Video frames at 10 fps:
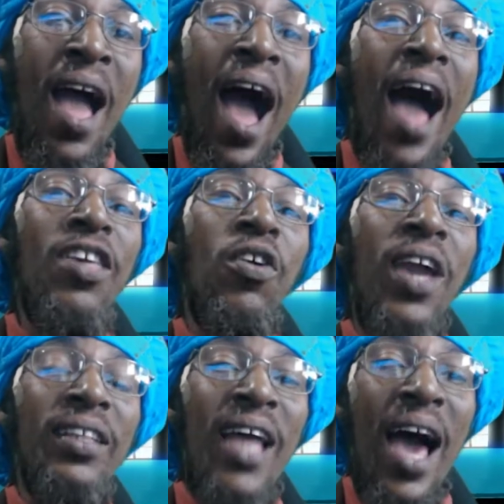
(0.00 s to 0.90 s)
and you
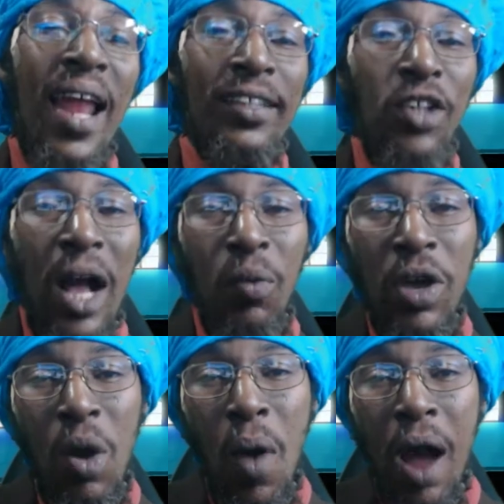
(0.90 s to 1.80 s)
get all a track where
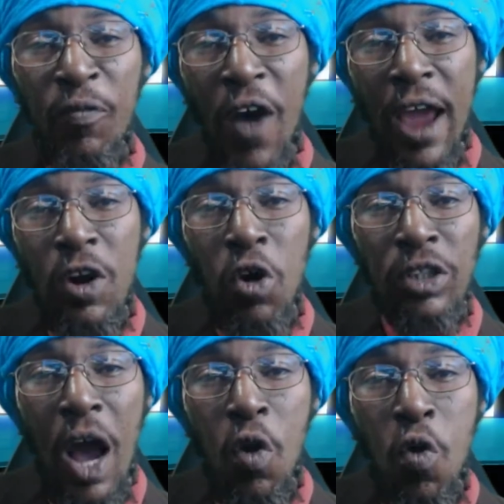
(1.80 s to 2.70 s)
you want to find out
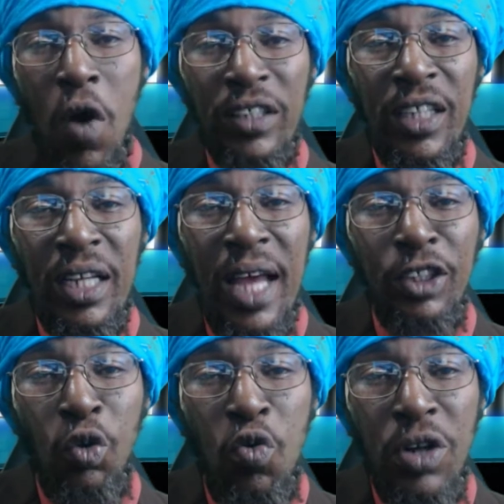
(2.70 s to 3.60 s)
who was sing that
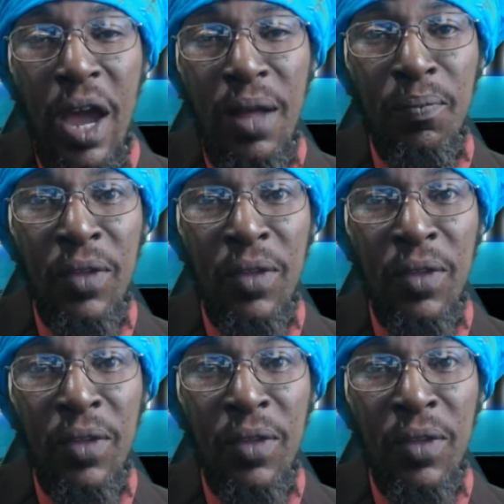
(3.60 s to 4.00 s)
tune there.